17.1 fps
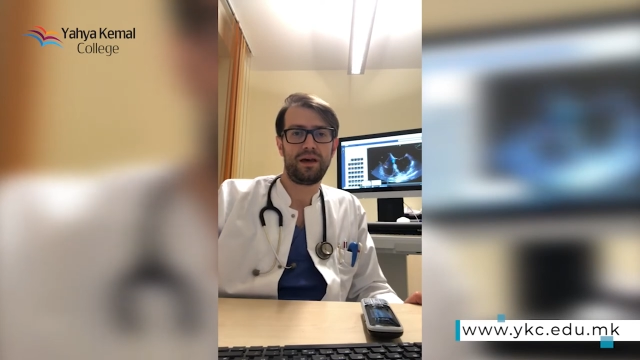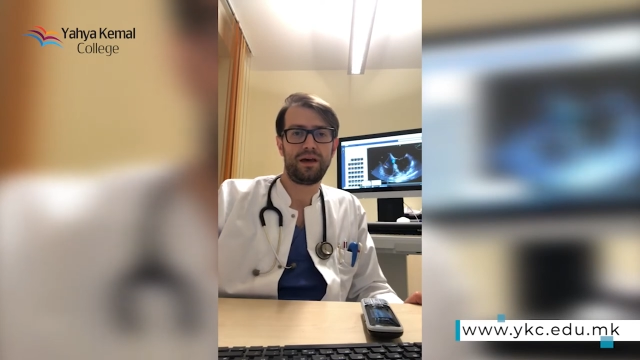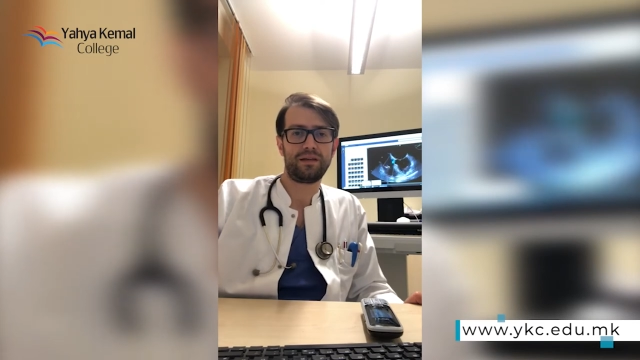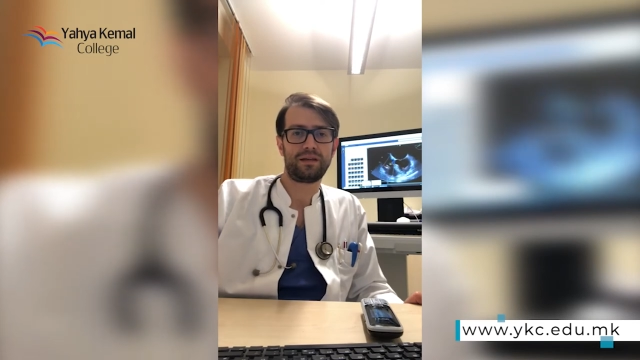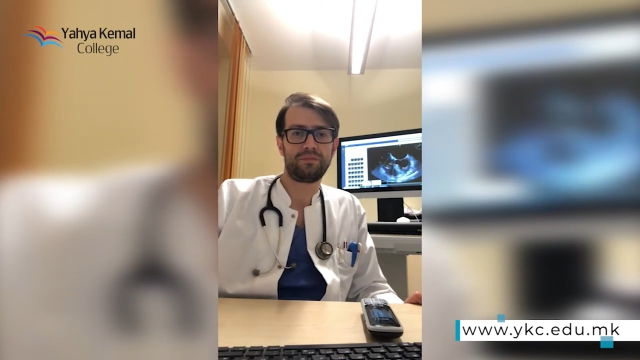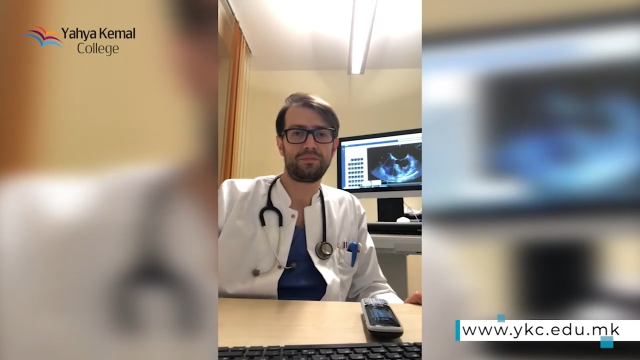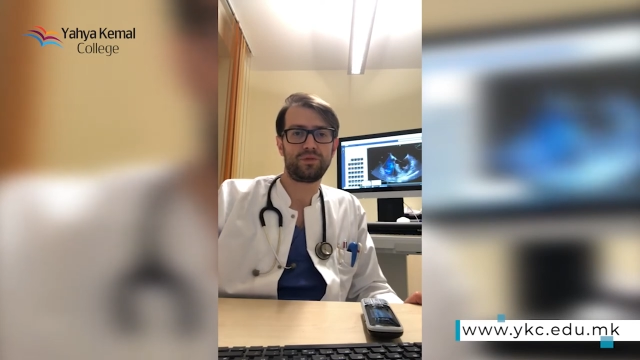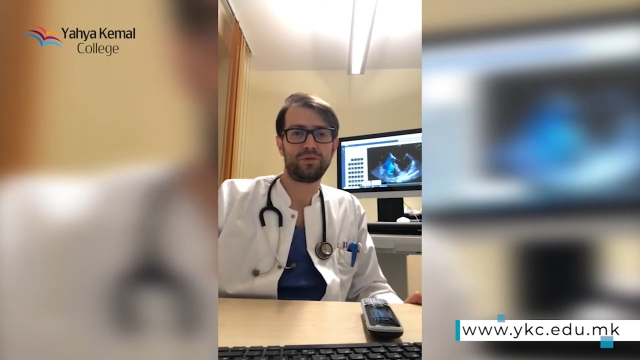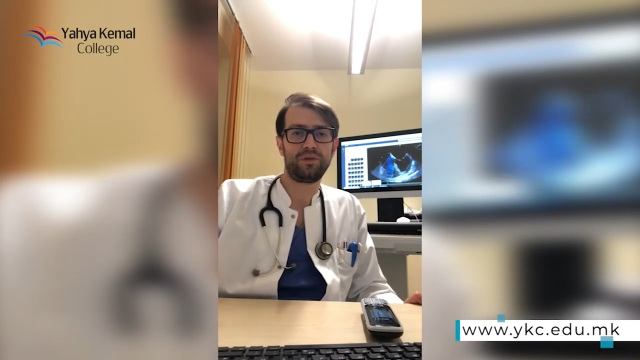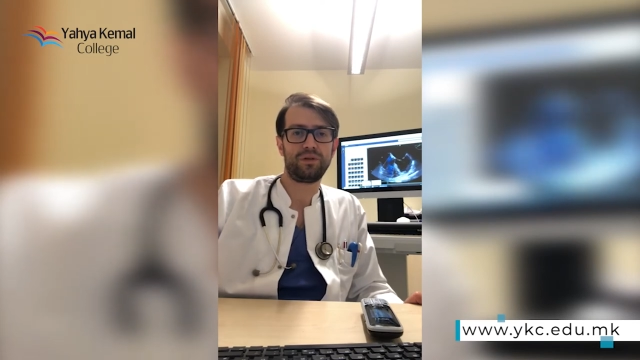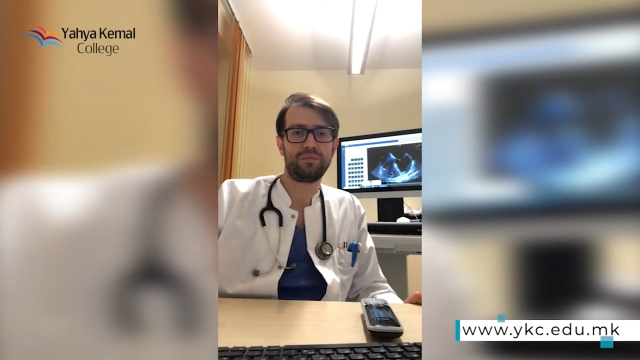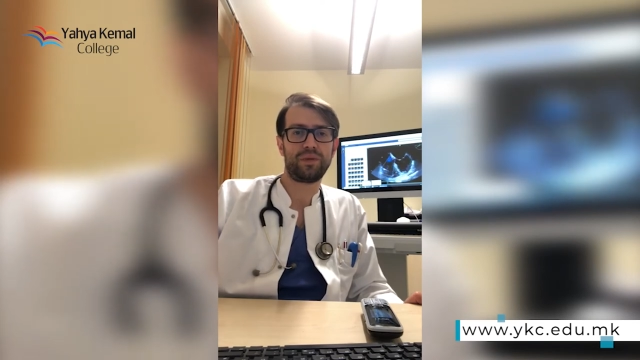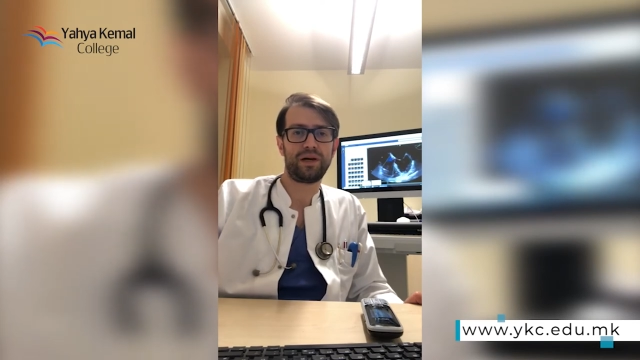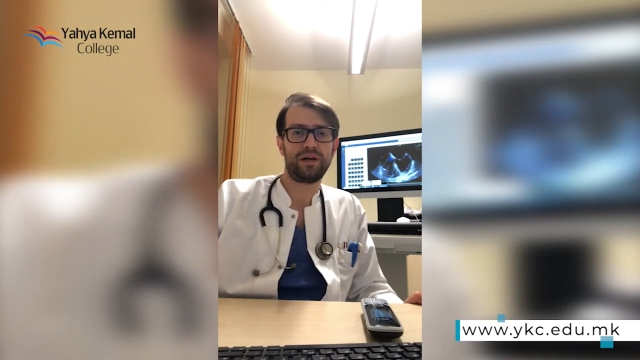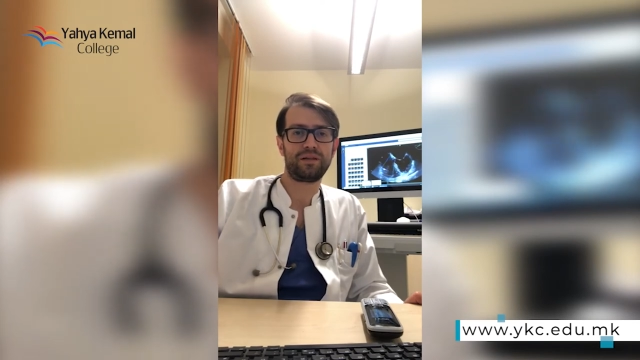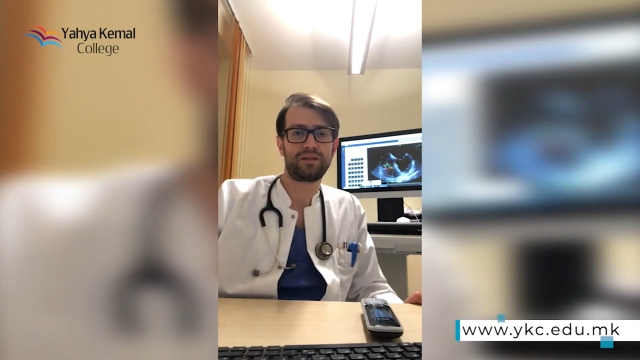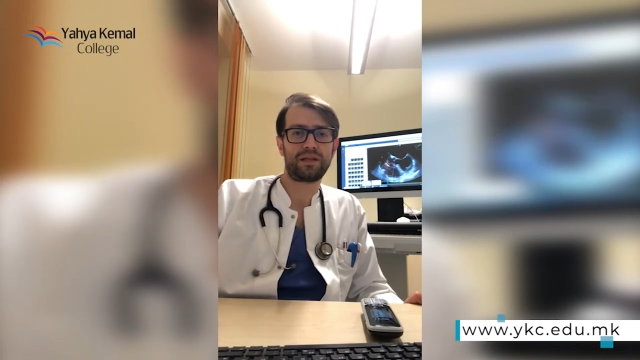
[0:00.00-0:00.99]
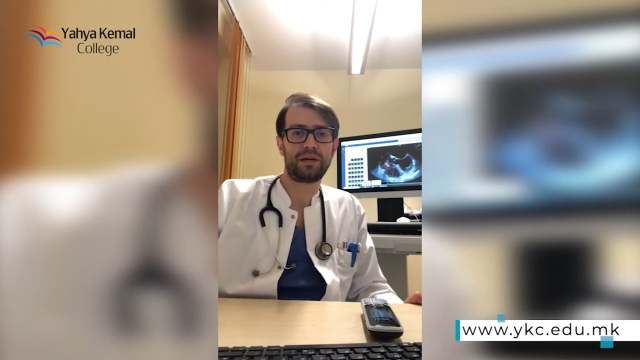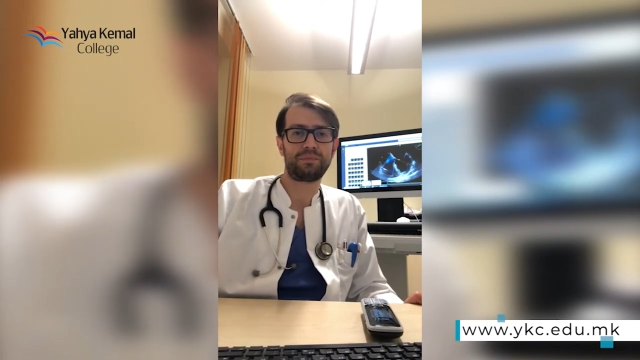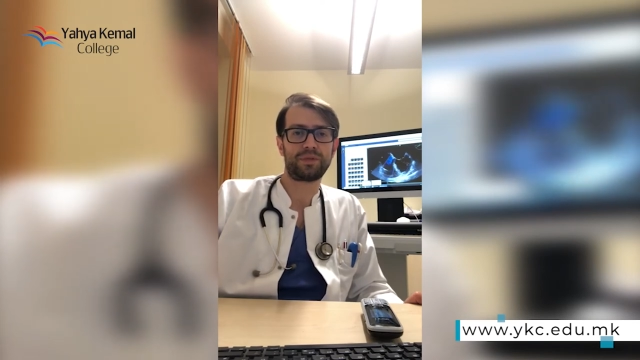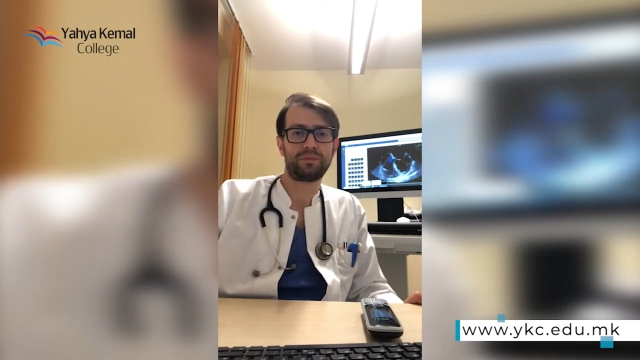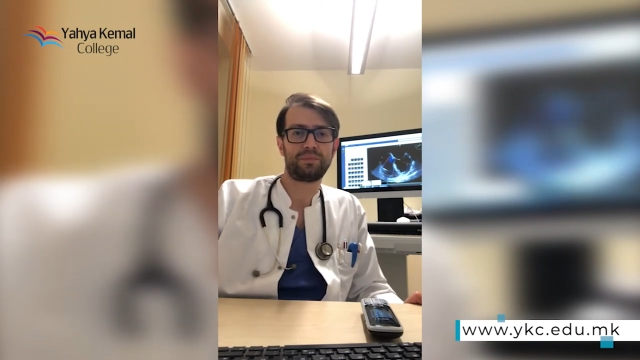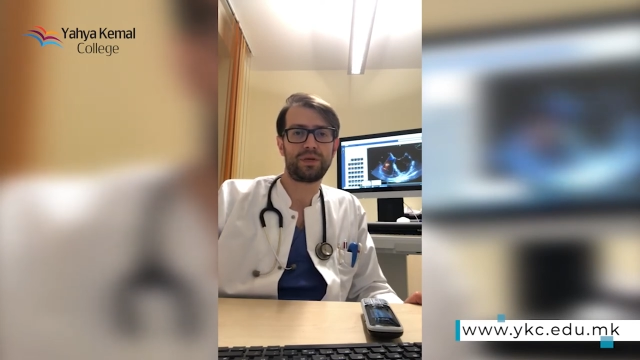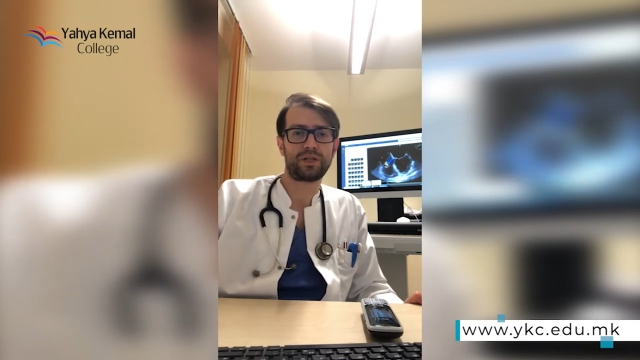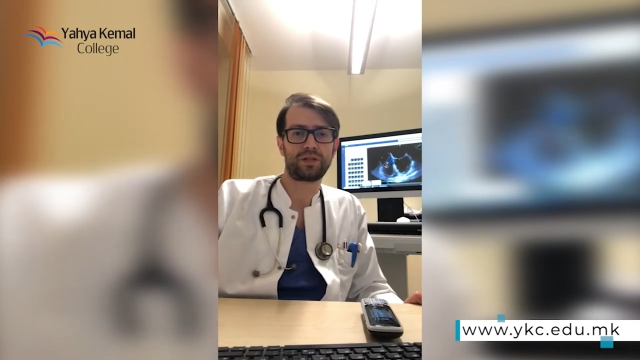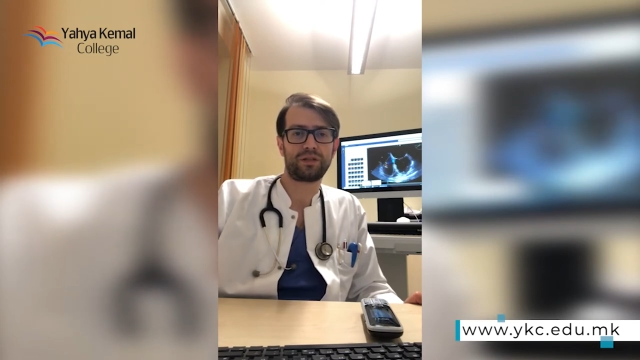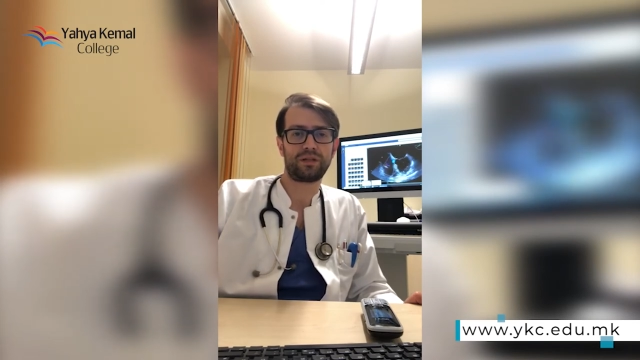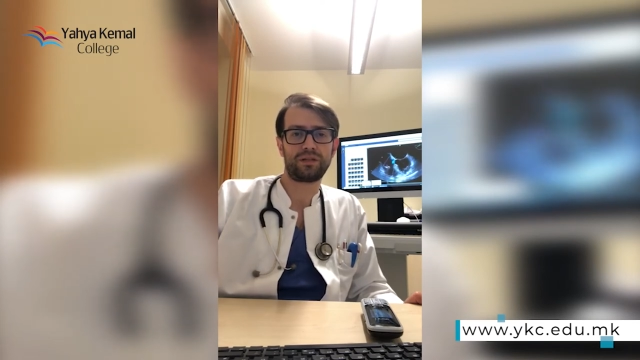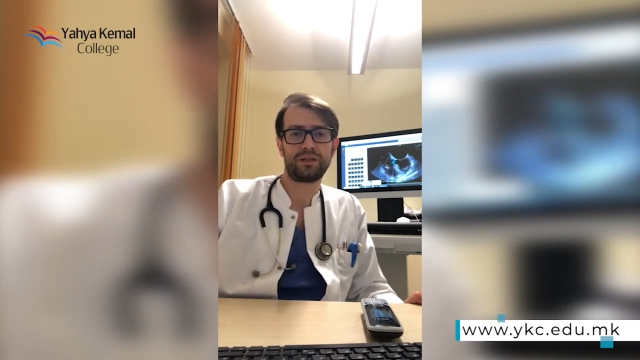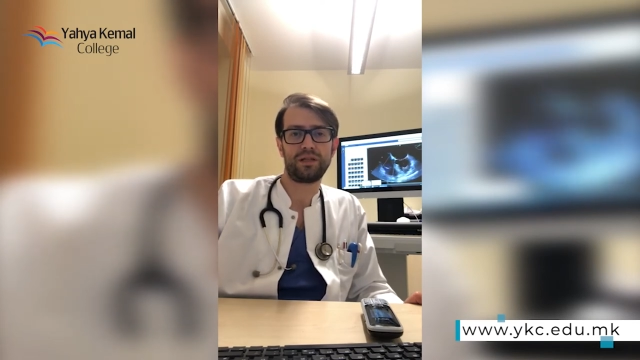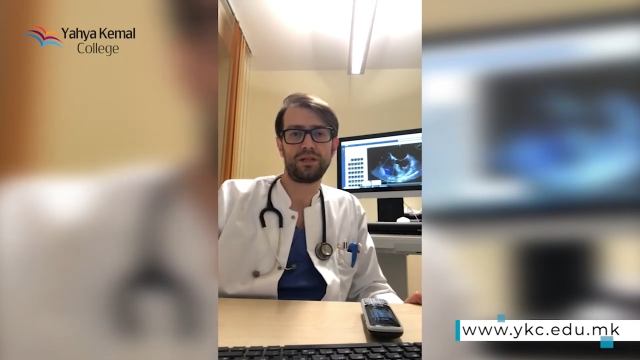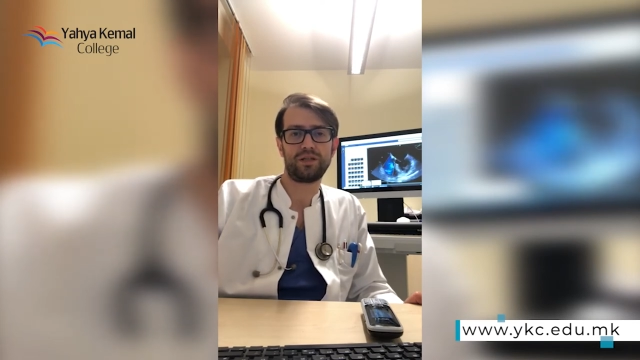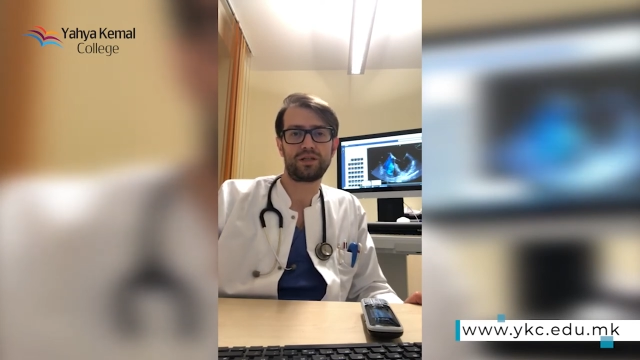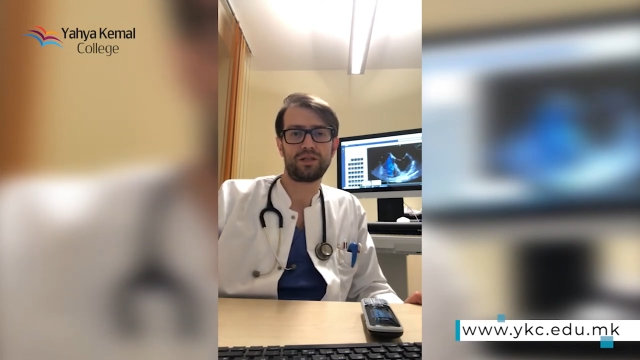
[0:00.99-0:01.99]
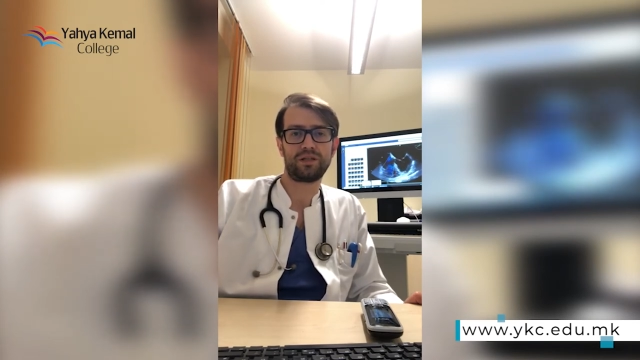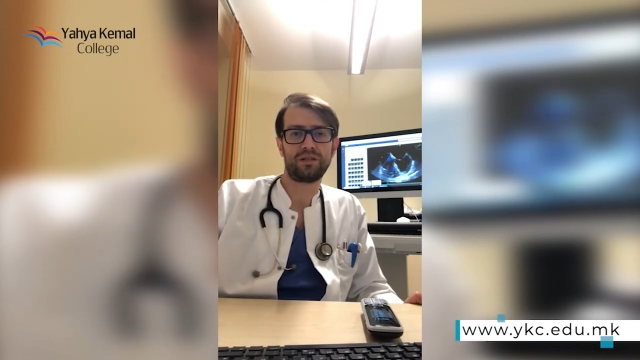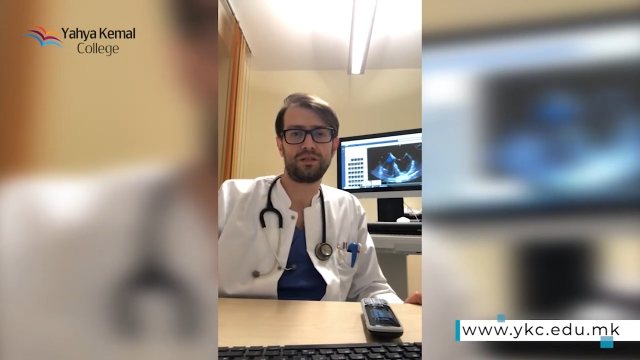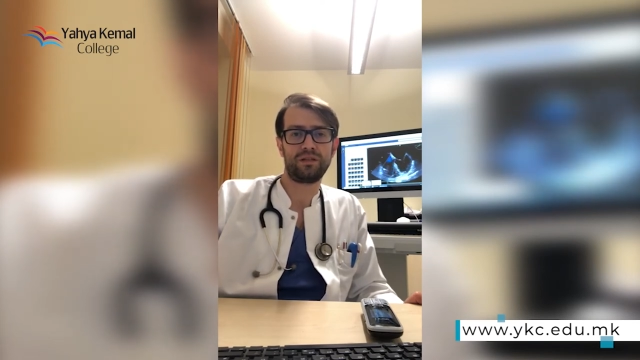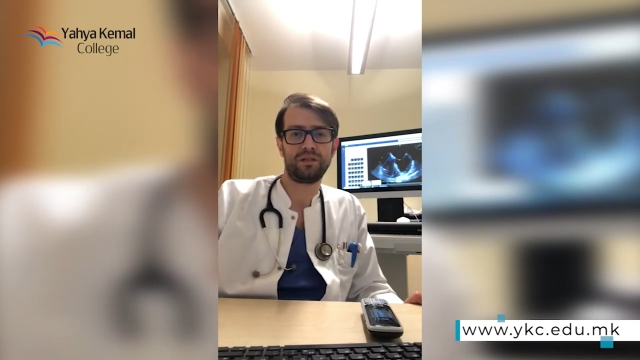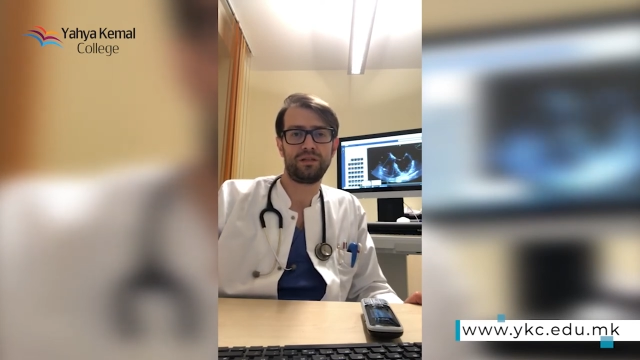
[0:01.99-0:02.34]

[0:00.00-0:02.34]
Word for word: and I'm doing my subspecialization